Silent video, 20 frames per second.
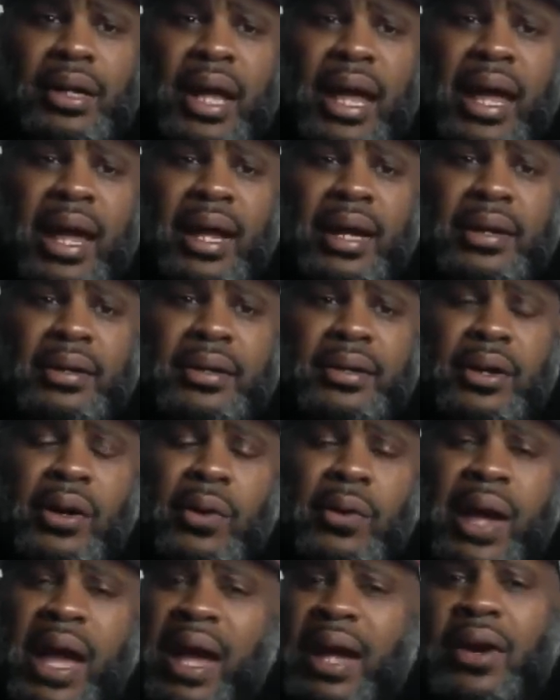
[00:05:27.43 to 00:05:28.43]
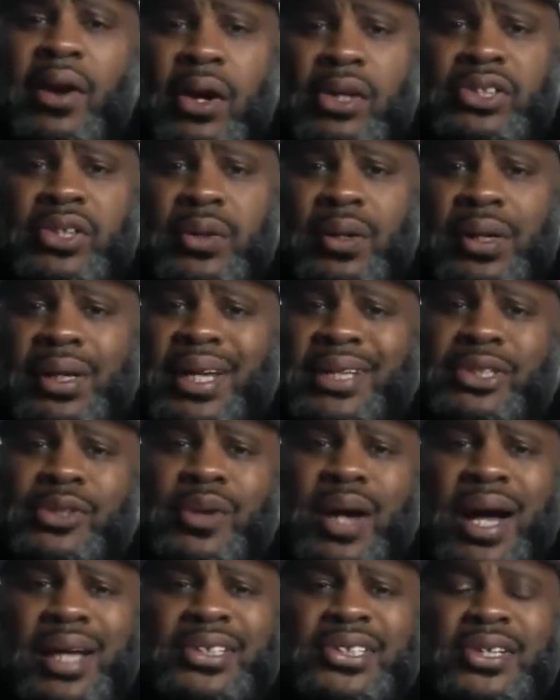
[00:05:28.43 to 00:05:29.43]
And, you know, and also to let you
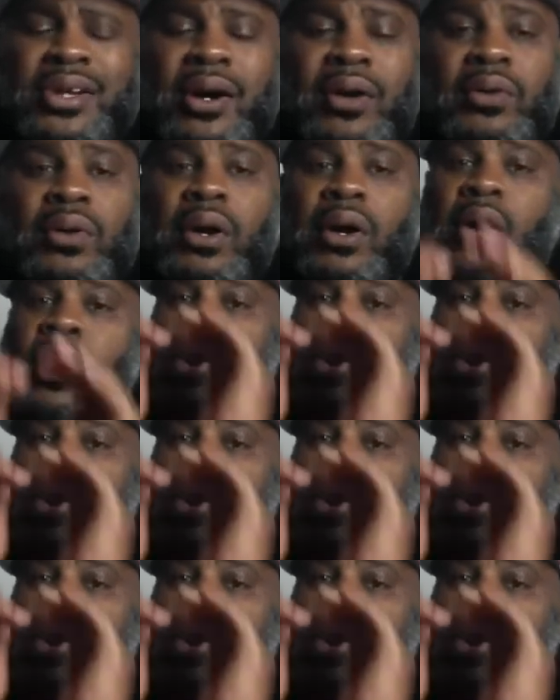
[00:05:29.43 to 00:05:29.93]
guys know